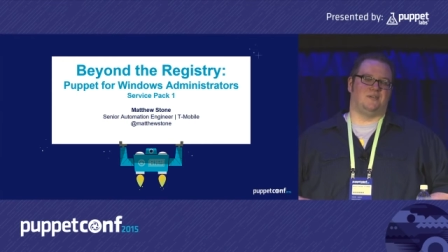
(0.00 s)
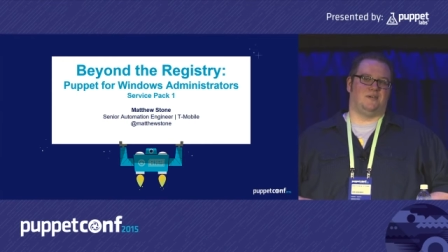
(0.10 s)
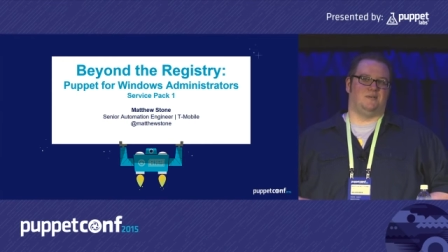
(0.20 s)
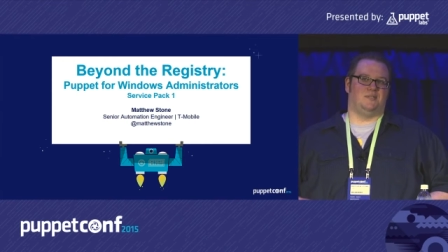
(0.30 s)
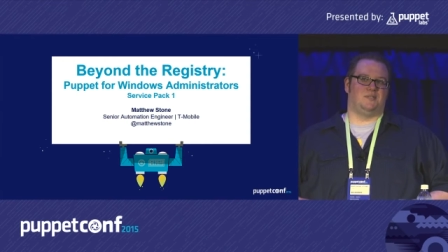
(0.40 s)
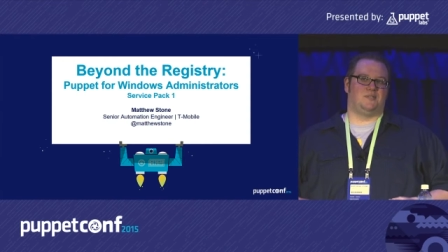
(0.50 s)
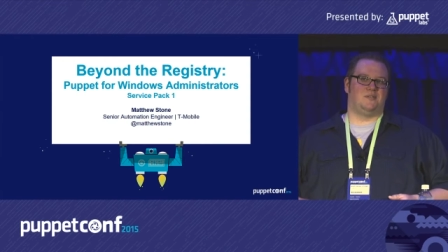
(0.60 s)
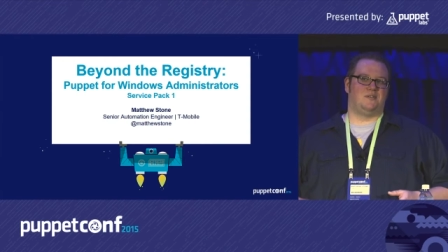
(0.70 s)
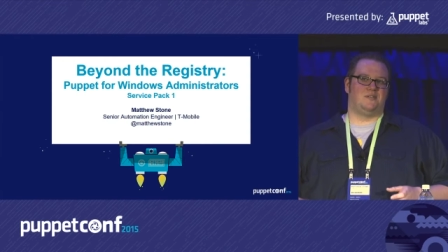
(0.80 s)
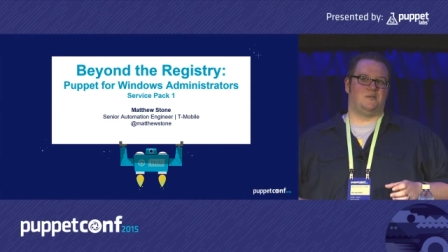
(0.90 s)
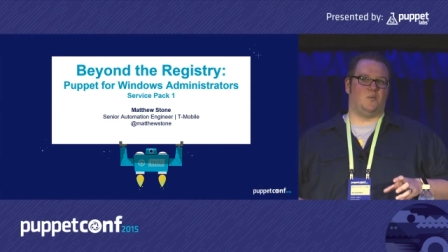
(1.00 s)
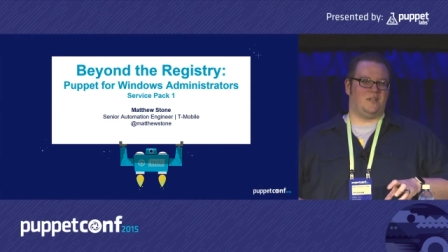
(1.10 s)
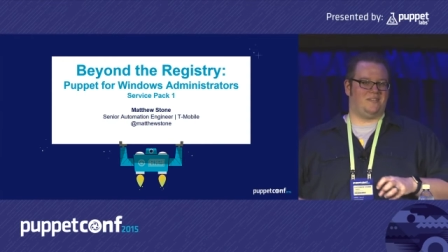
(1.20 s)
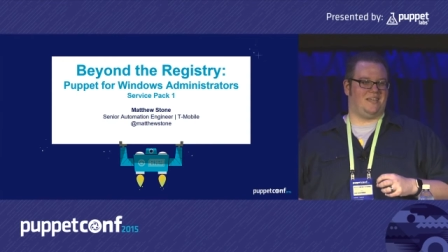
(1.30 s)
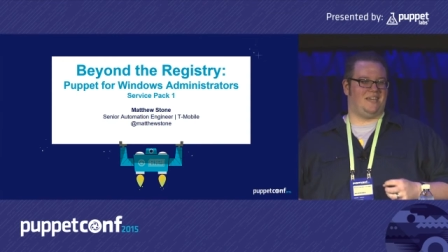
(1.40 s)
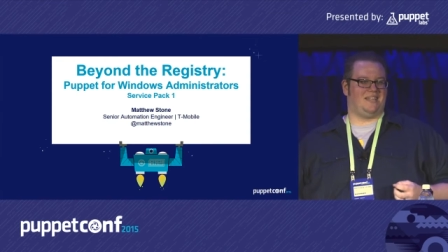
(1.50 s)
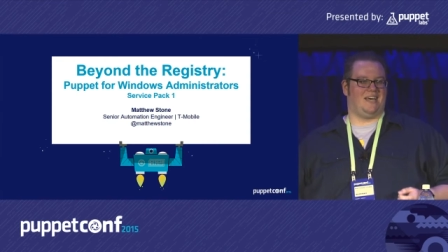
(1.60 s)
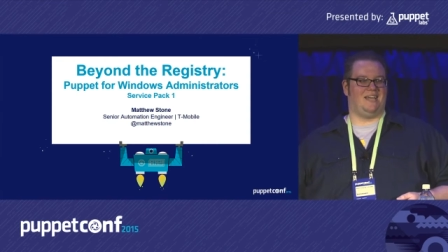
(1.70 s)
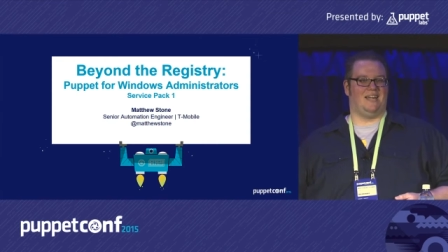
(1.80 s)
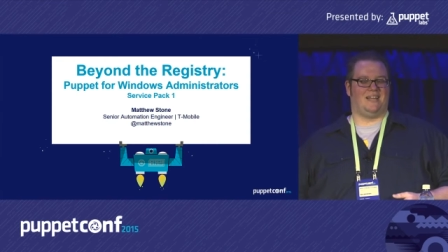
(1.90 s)
there was one thing
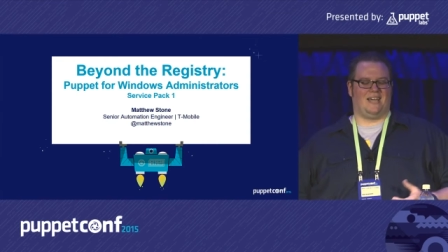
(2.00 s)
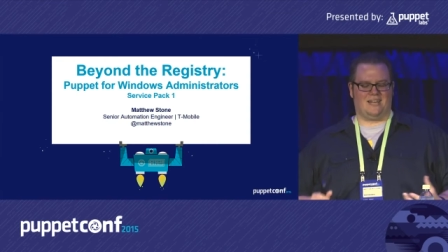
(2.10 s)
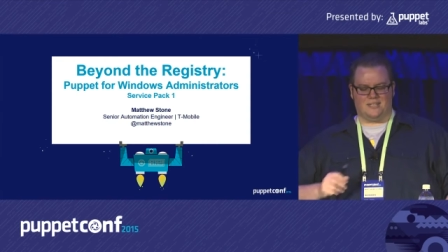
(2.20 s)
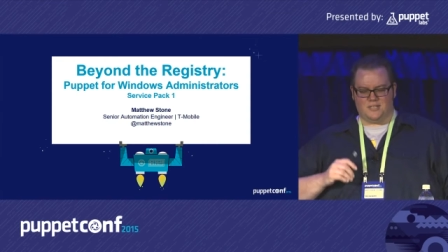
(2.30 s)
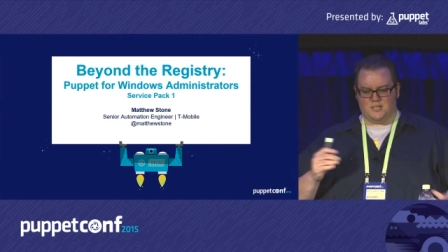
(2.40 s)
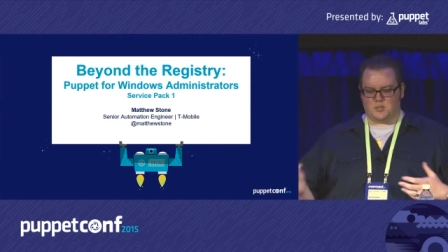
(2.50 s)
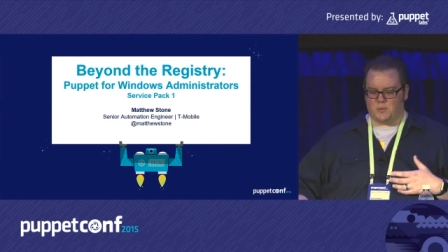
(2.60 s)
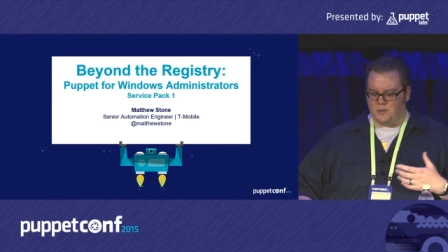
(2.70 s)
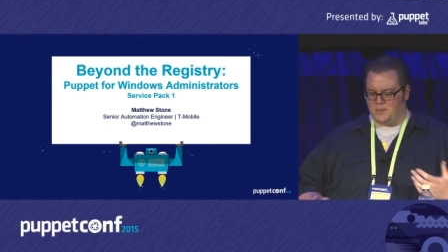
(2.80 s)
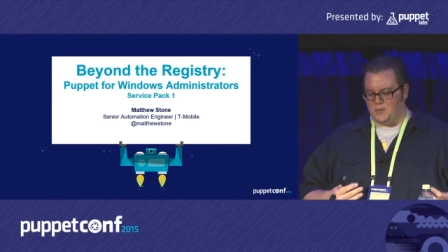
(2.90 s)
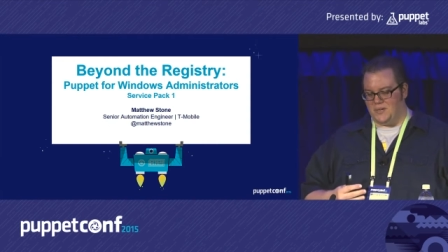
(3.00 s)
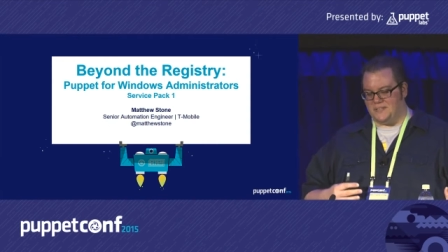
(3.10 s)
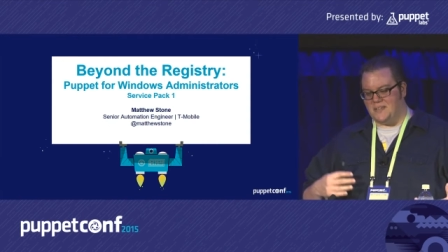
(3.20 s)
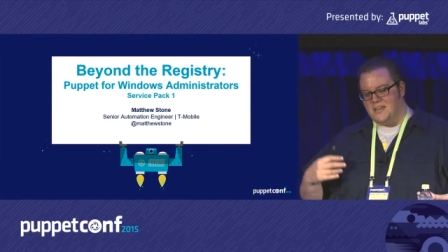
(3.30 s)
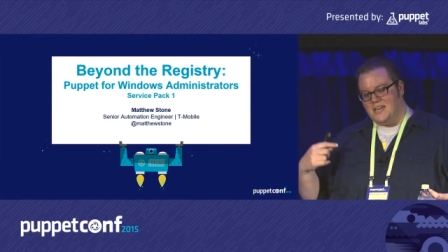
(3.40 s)
that I had a little disappointment with.